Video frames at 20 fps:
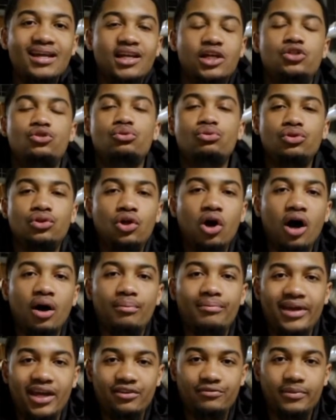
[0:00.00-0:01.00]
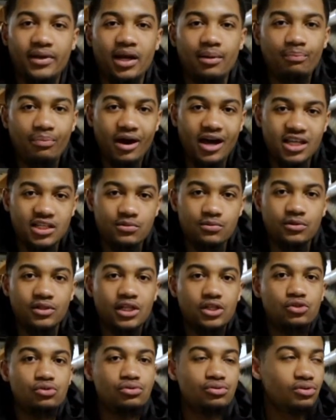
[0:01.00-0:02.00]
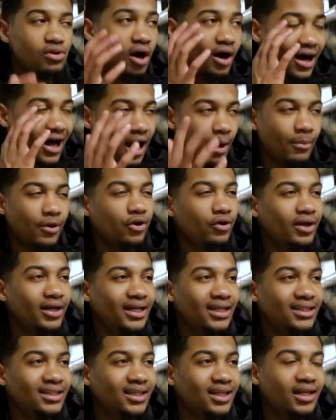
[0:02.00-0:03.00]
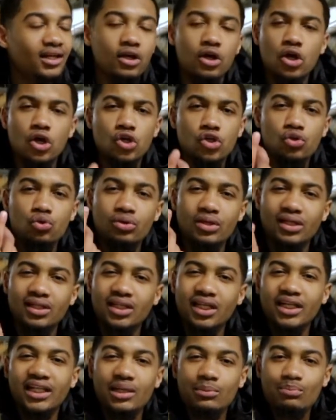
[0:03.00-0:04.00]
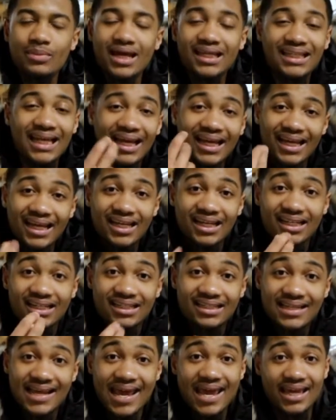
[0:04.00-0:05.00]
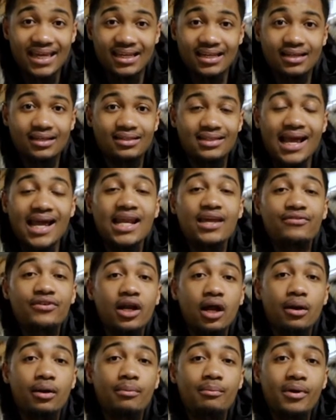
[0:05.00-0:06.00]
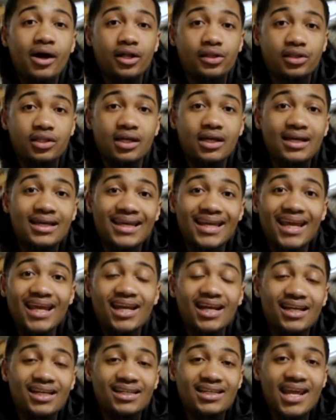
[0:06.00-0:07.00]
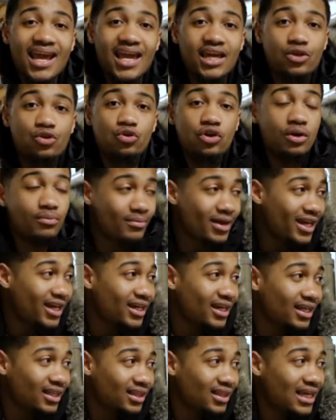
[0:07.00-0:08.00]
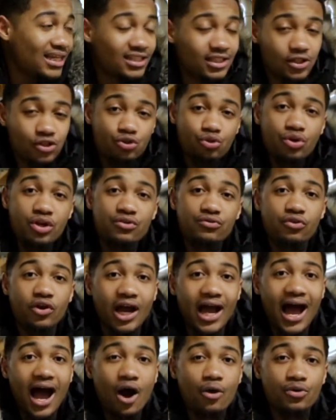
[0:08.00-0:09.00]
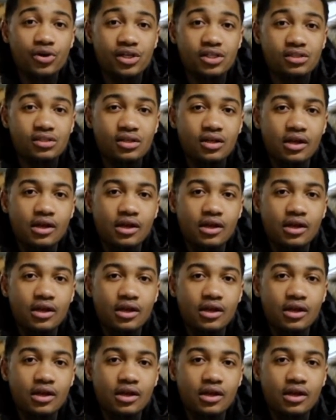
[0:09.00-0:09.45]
that you thought may have been impossible, that you thought, how am I going to get there? You can literally make that in a day, not even in a month, in a day. You can make it in less than 24 hours